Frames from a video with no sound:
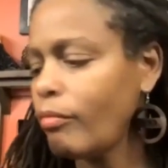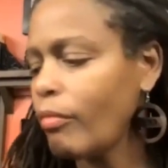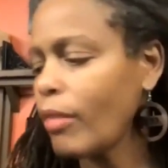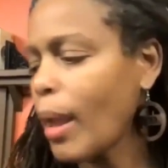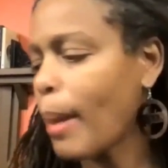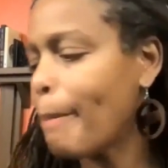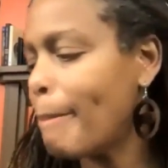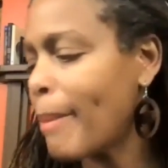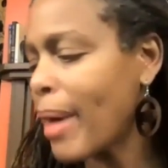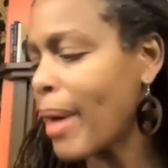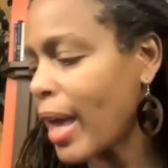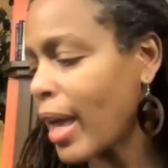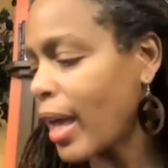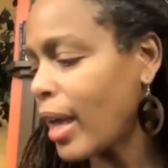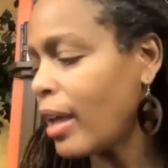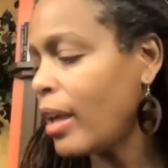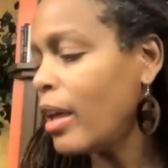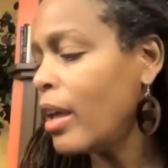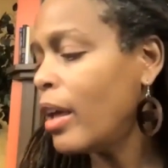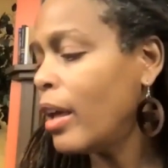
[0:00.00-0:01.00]

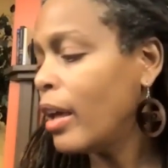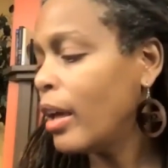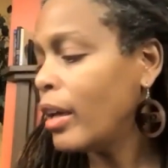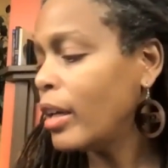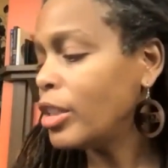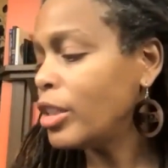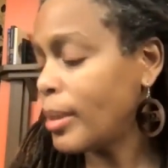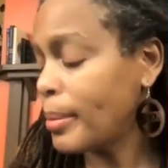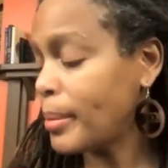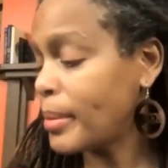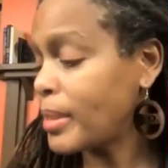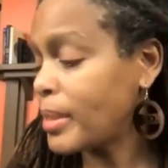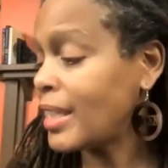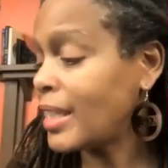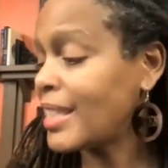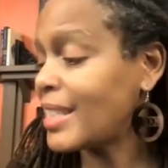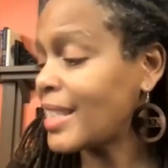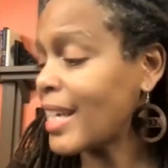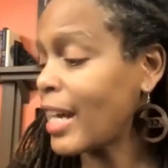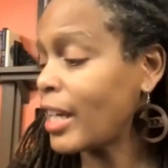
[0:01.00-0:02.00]
Mae Jemison
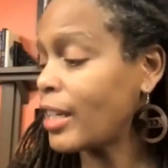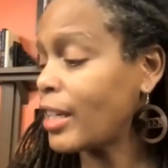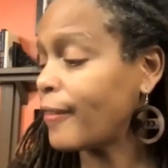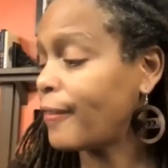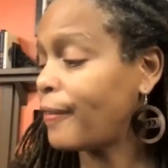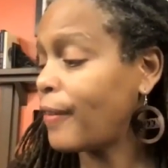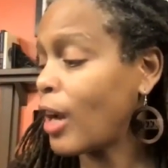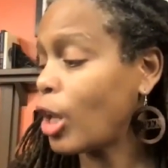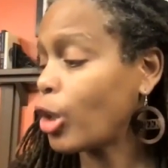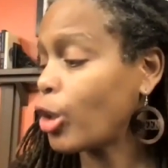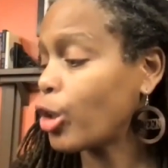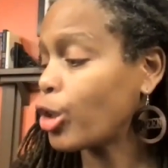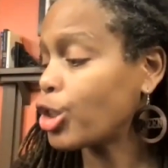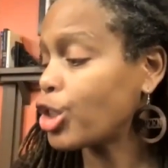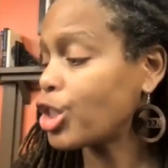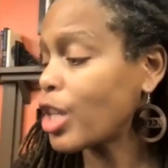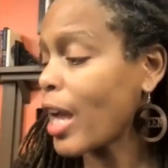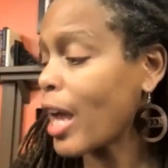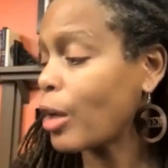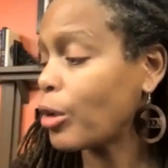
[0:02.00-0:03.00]
decided to follow her
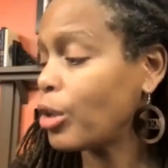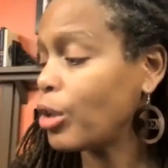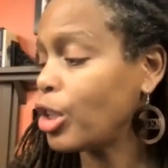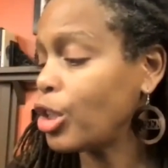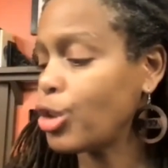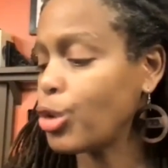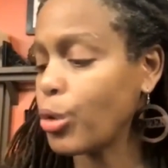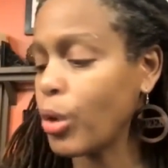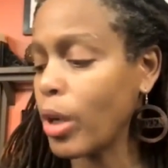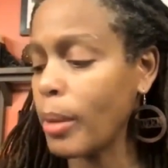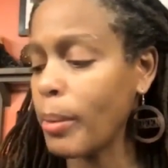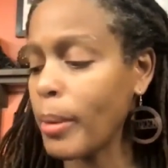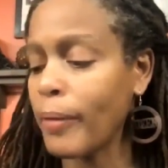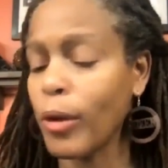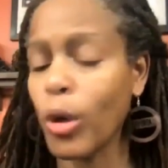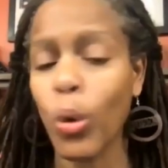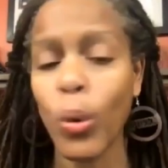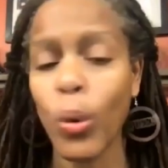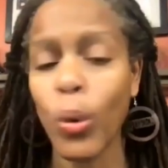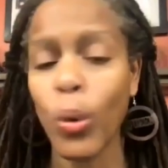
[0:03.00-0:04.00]
childhood dream
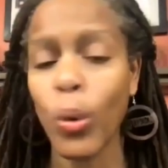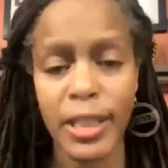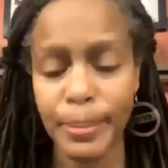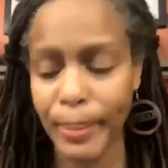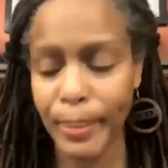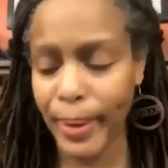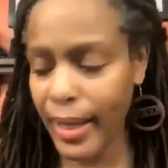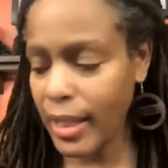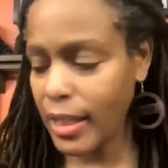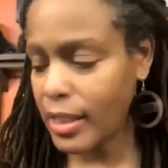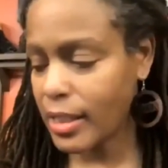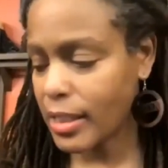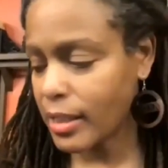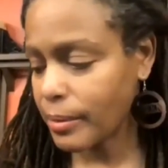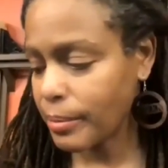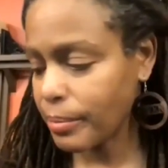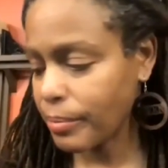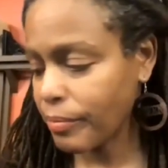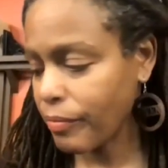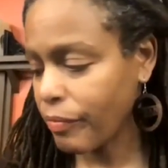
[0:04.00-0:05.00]
of going to space.
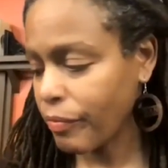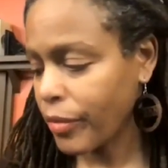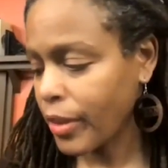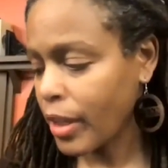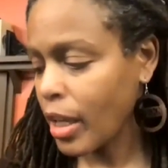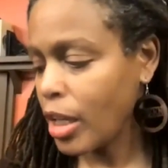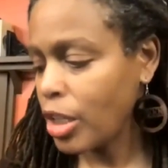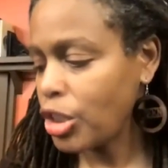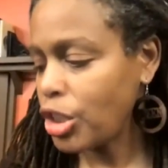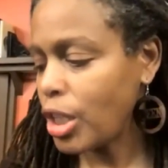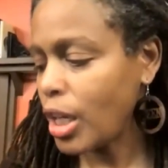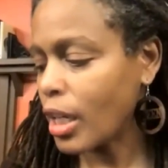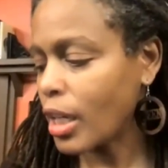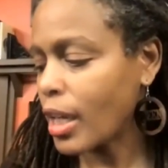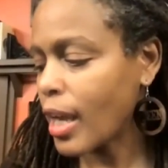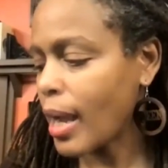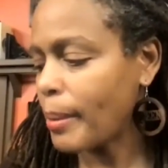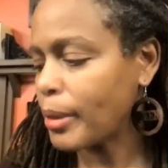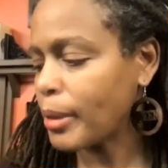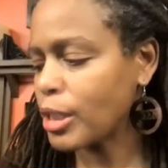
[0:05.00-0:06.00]
She
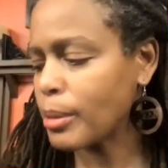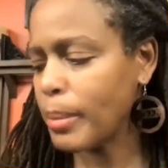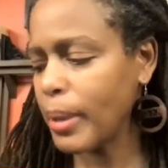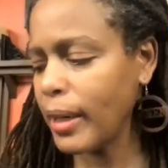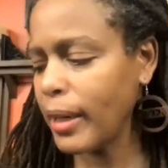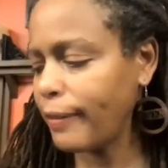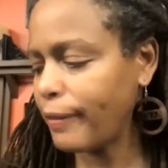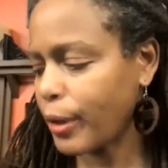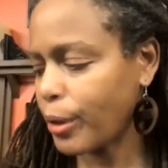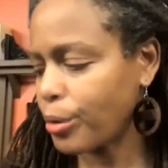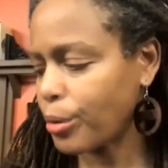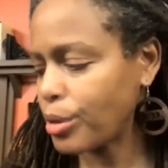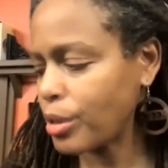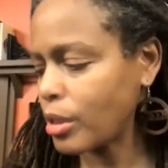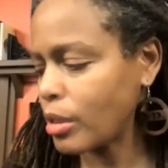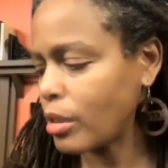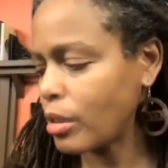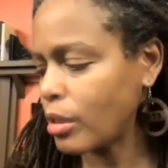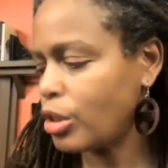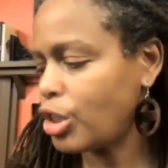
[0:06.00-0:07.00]
accomplished many
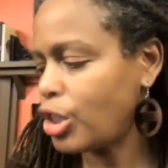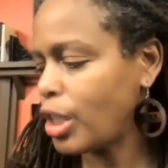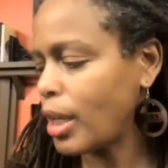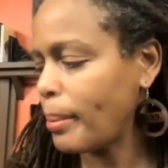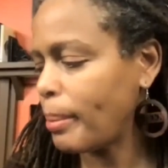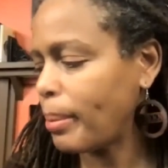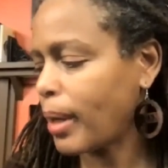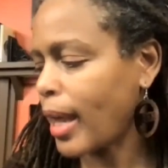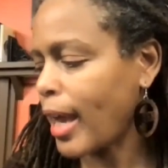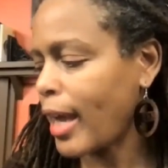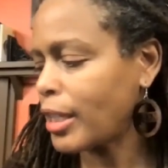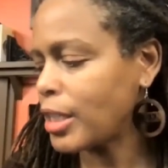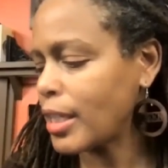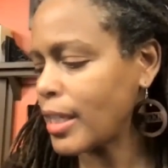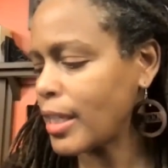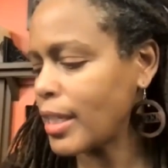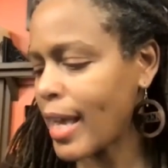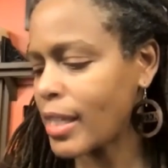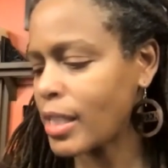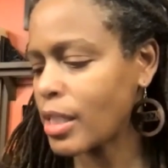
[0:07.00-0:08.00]
firsts. She applied to
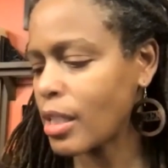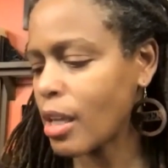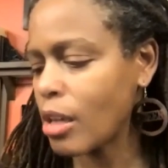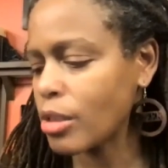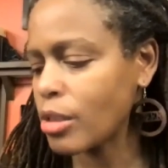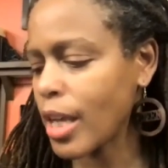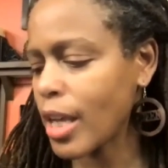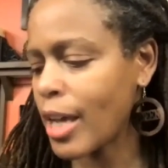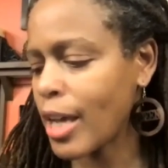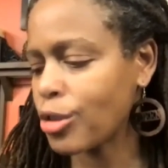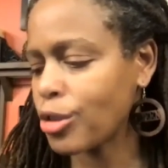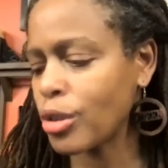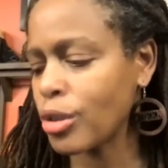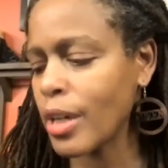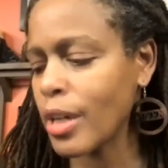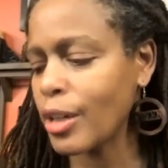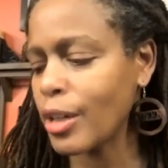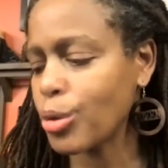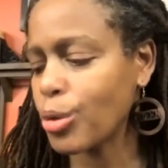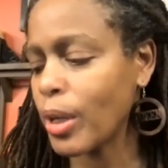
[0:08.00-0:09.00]
NASA's
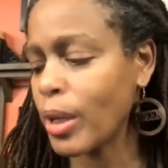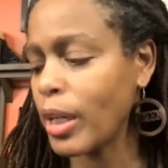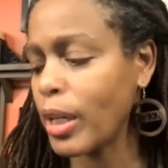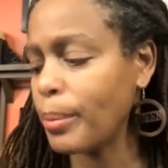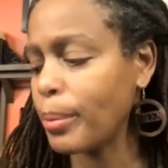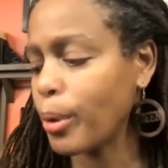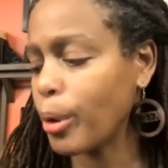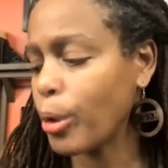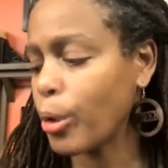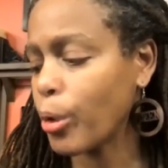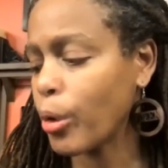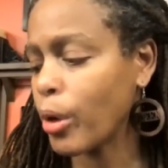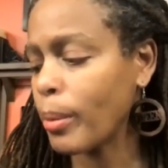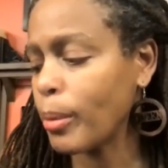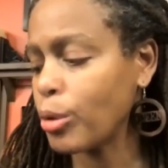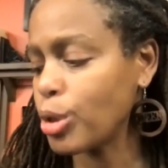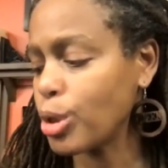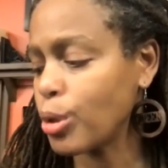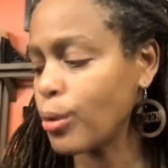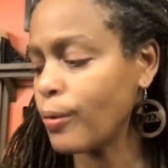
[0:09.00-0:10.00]
astronaut training program
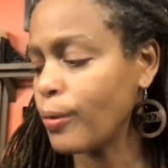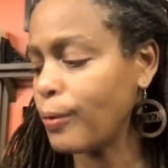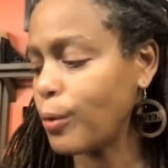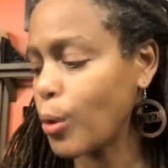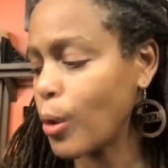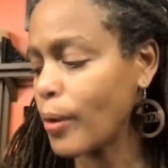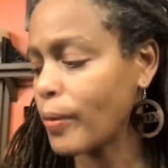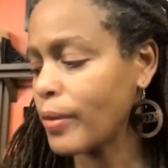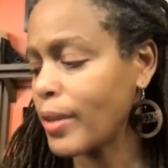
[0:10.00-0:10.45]
on June 4th,